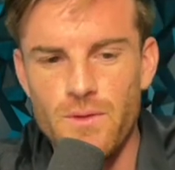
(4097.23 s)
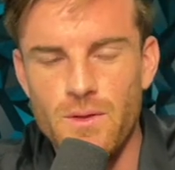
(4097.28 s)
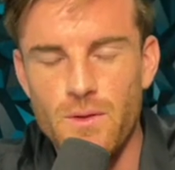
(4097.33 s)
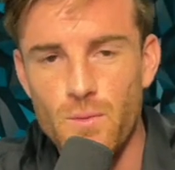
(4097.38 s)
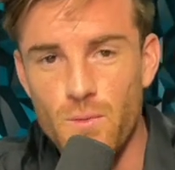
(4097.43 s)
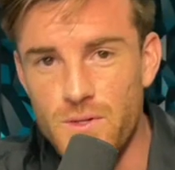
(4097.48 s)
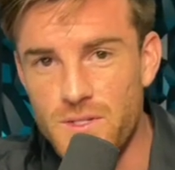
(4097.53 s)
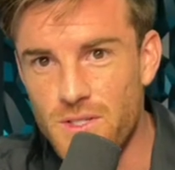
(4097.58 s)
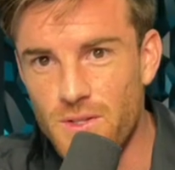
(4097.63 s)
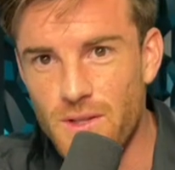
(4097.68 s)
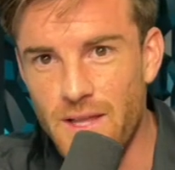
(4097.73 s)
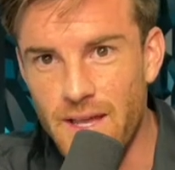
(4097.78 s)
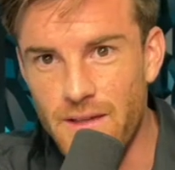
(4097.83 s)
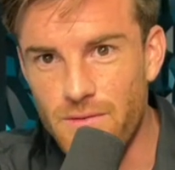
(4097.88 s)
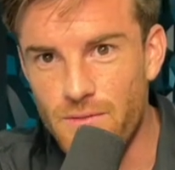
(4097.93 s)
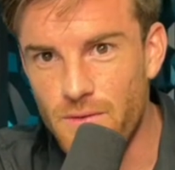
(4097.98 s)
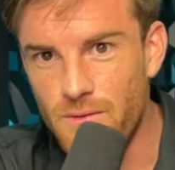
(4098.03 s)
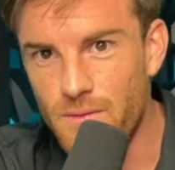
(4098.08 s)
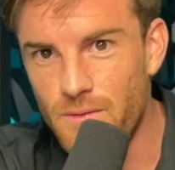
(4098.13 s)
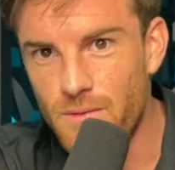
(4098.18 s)
We're still live.
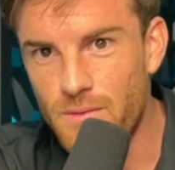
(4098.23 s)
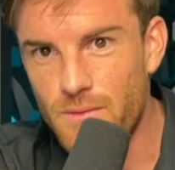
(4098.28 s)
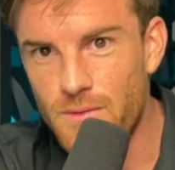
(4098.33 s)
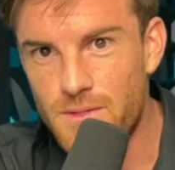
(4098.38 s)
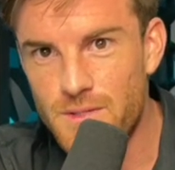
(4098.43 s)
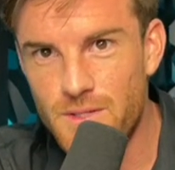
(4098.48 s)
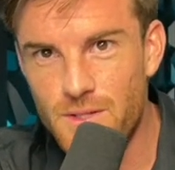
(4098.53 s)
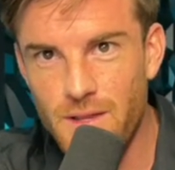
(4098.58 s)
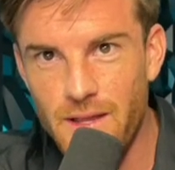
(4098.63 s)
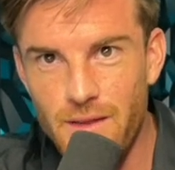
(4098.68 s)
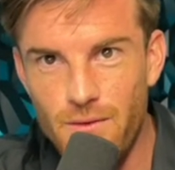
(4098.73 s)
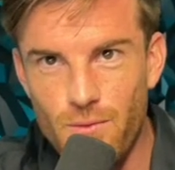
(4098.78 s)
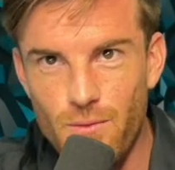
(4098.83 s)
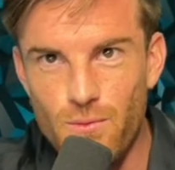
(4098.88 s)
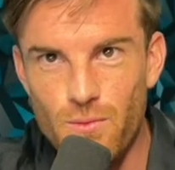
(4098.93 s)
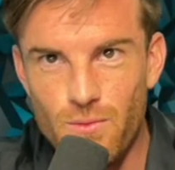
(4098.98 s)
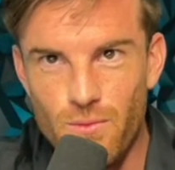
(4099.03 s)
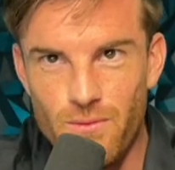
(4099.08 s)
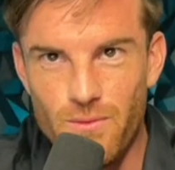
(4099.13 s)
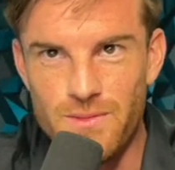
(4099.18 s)
Still live.
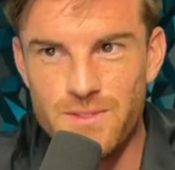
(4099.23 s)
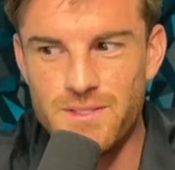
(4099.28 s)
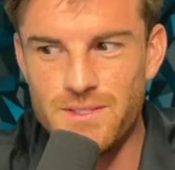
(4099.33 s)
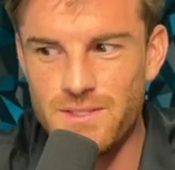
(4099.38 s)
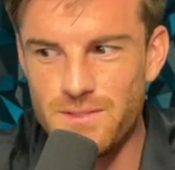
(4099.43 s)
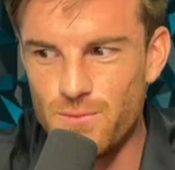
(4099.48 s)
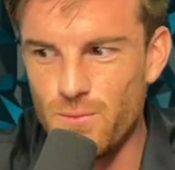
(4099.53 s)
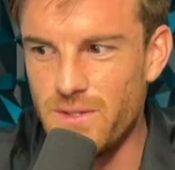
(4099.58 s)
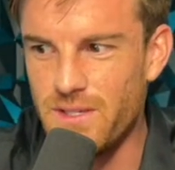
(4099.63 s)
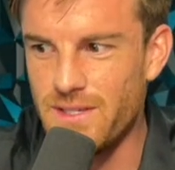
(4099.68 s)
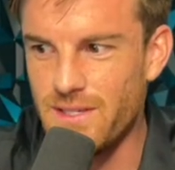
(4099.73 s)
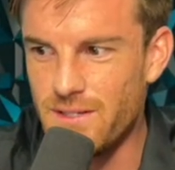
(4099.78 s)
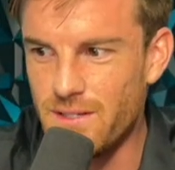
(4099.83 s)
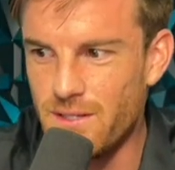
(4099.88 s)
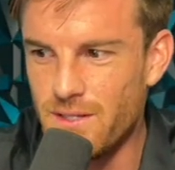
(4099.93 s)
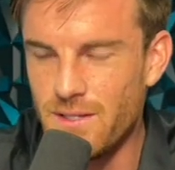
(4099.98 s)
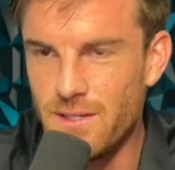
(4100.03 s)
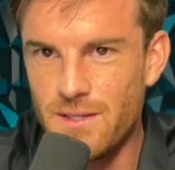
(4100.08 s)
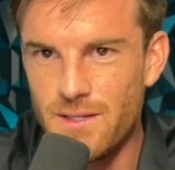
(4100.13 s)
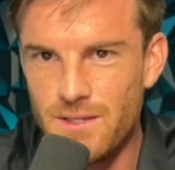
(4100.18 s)
sweet.
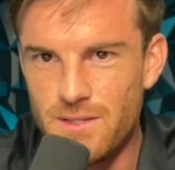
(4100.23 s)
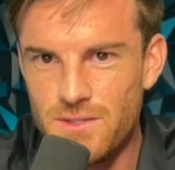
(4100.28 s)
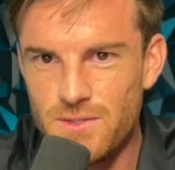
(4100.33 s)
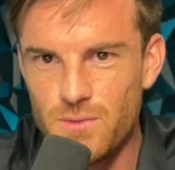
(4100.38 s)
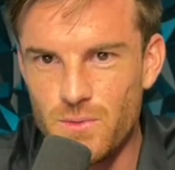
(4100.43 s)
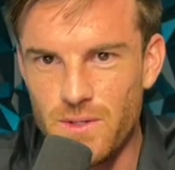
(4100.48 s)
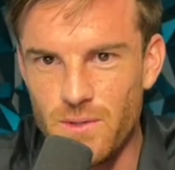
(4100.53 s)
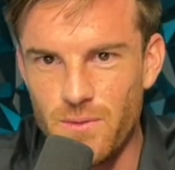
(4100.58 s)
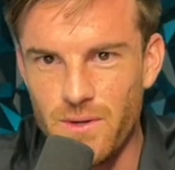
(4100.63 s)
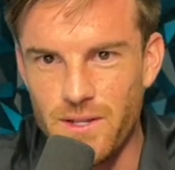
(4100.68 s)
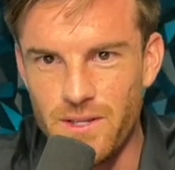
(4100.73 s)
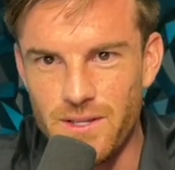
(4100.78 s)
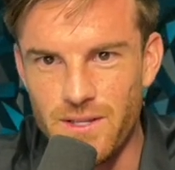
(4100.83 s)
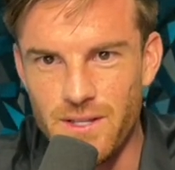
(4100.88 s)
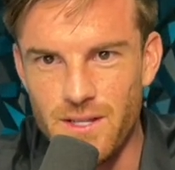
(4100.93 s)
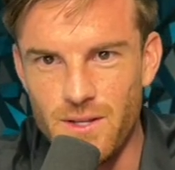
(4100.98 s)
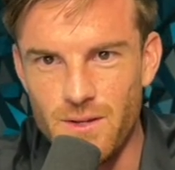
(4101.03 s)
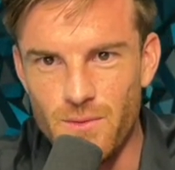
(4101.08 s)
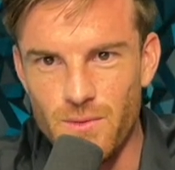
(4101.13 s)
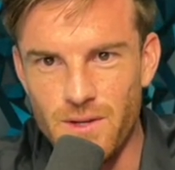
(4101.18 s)
Sweet. We're good.
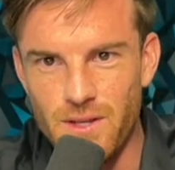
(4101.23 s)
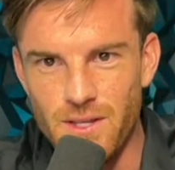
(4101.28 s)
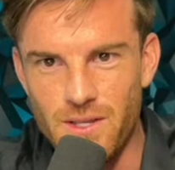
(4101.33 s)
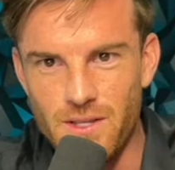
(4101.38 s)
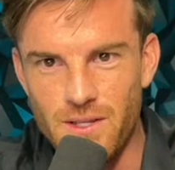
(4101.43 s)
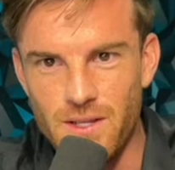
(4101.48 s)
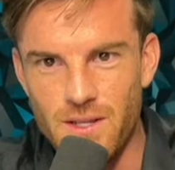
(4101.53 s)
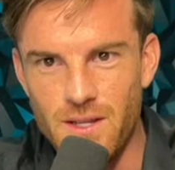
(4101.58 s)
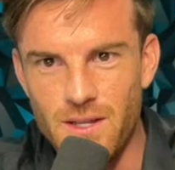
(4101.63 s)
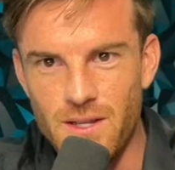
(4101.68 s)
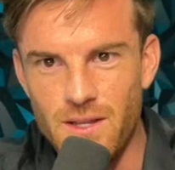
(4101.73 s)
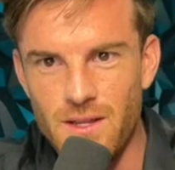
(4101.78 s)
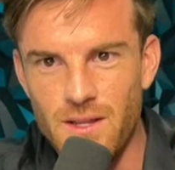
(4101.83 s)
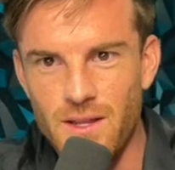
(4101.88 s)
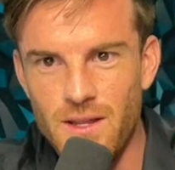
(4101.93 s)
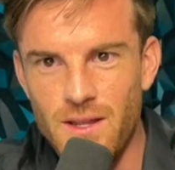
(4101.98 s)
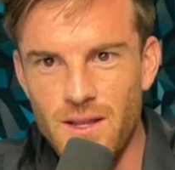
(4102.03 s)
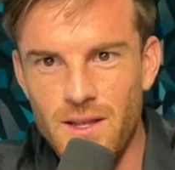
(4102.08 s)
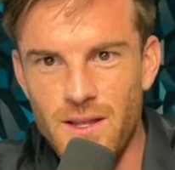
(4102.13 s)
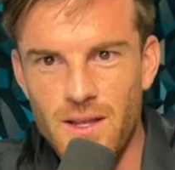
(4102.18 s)
We're good.
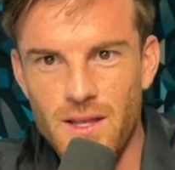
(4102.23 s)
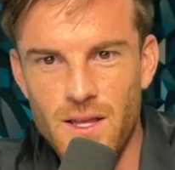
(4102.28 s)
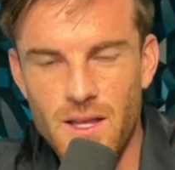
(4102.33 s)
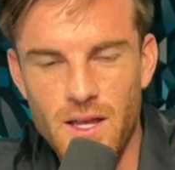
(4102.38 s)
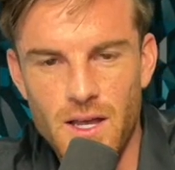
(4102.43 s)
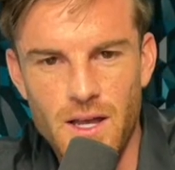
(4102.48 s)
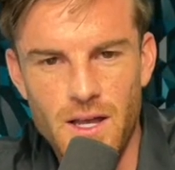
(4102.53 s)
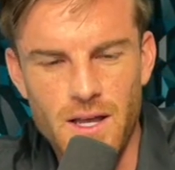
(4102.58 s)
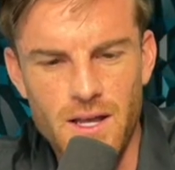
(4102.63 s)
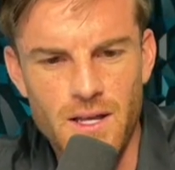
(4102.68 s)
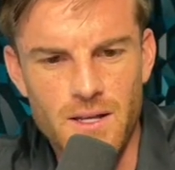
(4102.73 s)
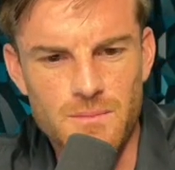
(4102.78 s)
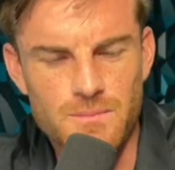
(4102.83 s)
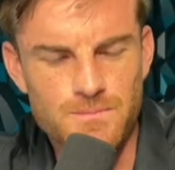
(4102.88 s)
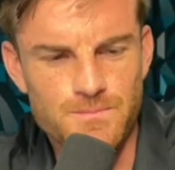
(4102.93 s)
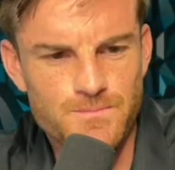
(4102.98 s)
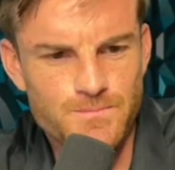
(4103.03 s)
Um,